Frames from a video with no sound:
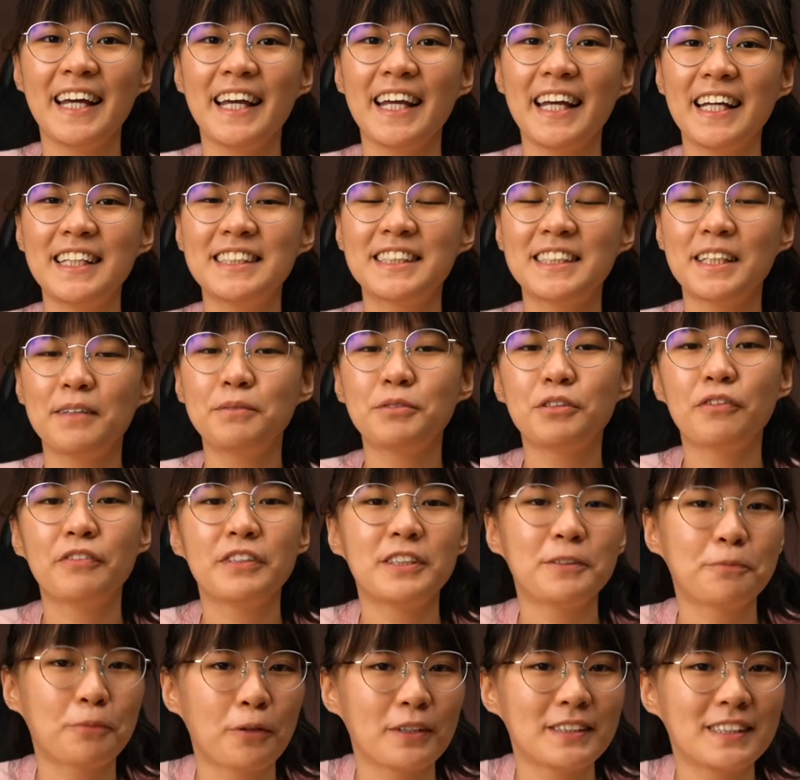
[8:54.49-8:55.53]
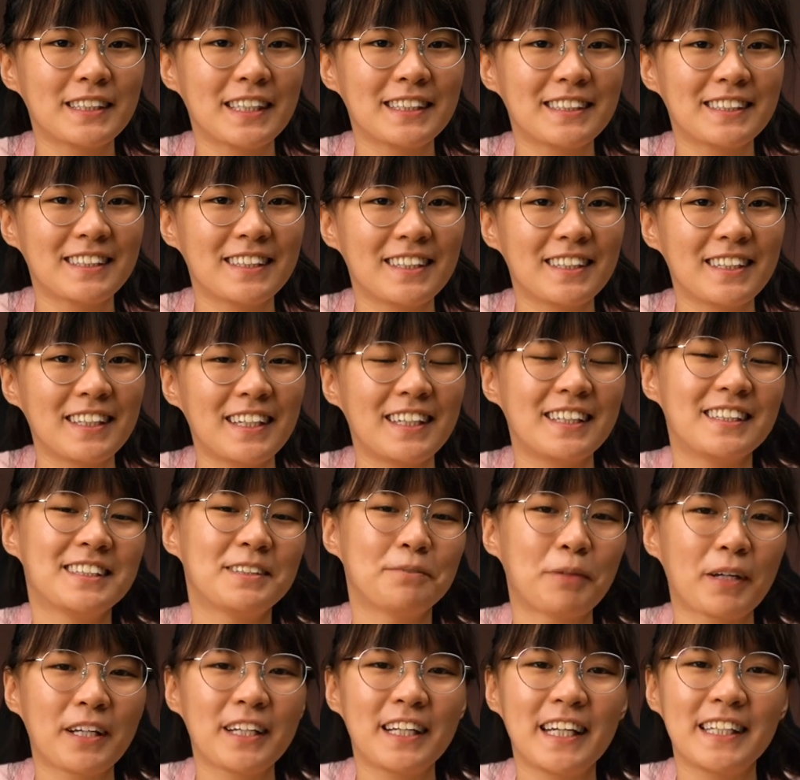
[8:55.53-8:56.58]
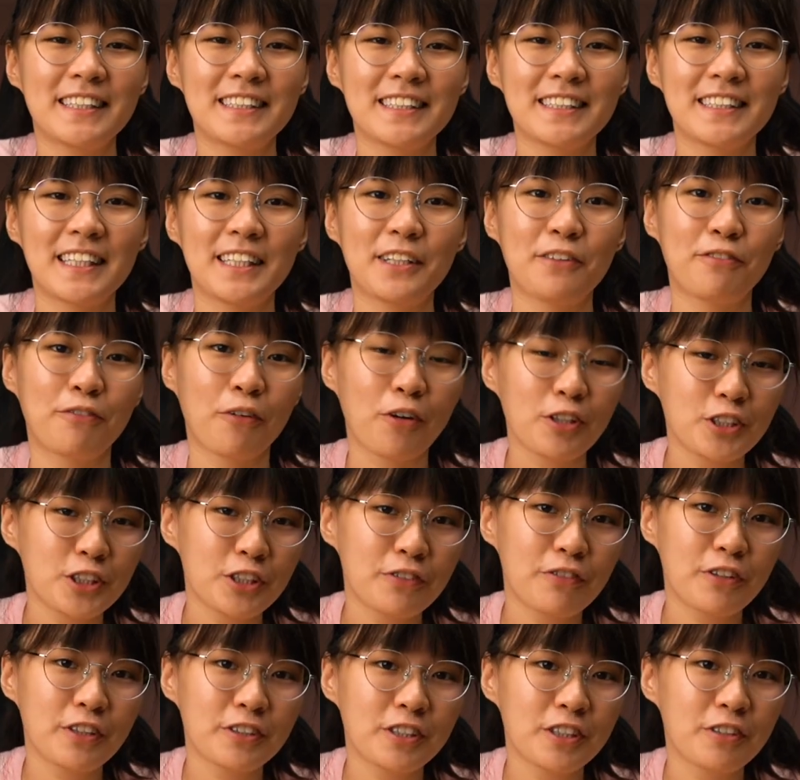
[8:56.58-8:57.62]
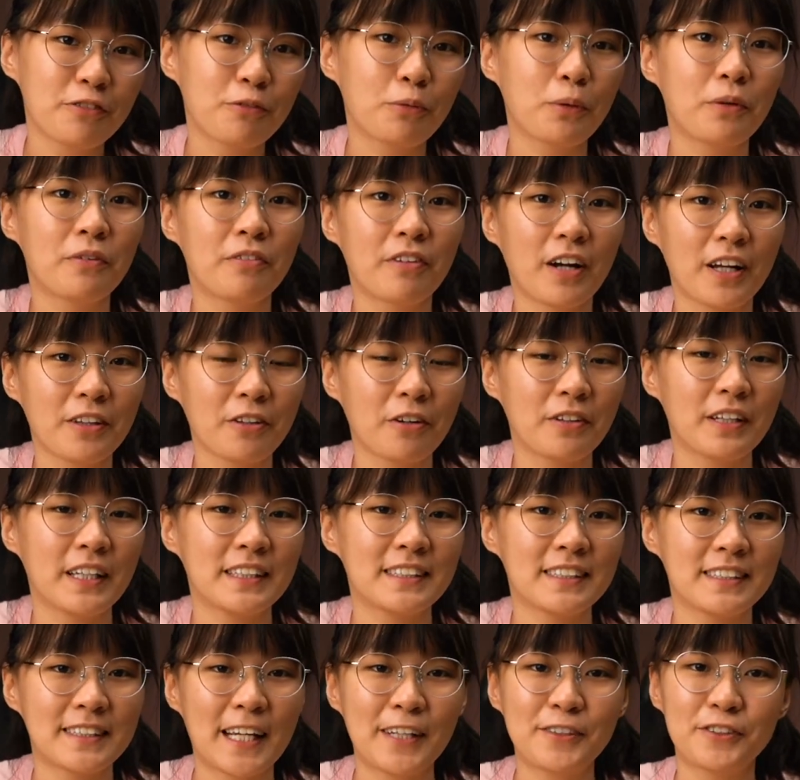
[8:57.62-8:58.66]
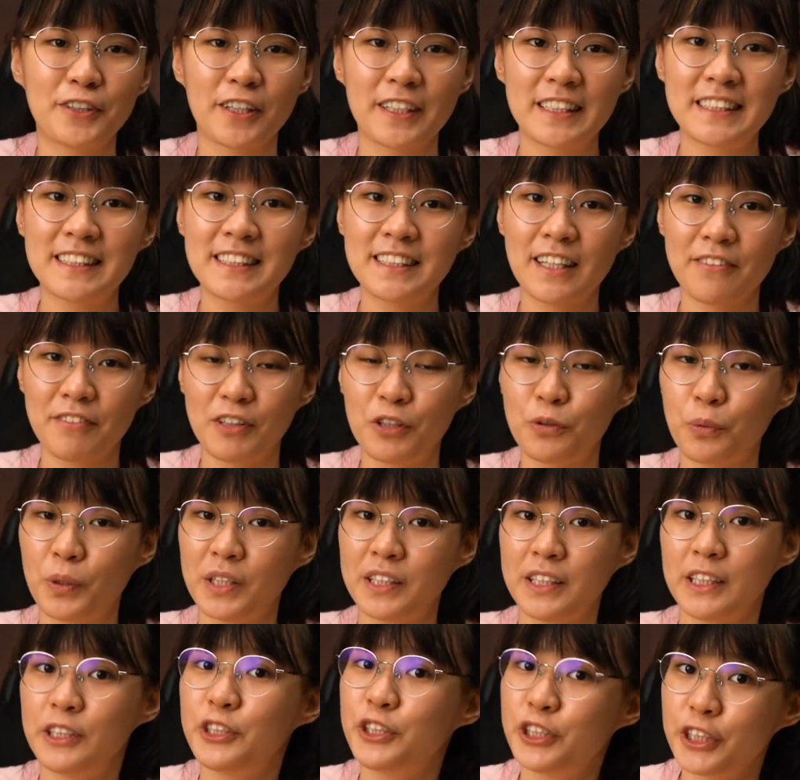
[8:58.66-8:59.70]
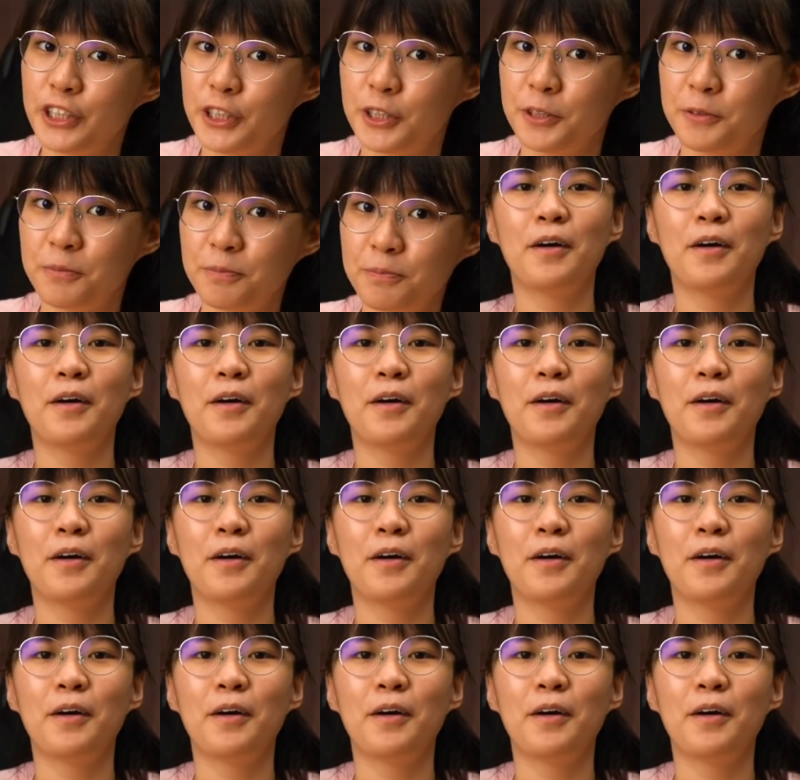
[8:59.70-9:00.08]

In terms of its processor, it is speculated that the 4G version will run on a Snapdragon 720G.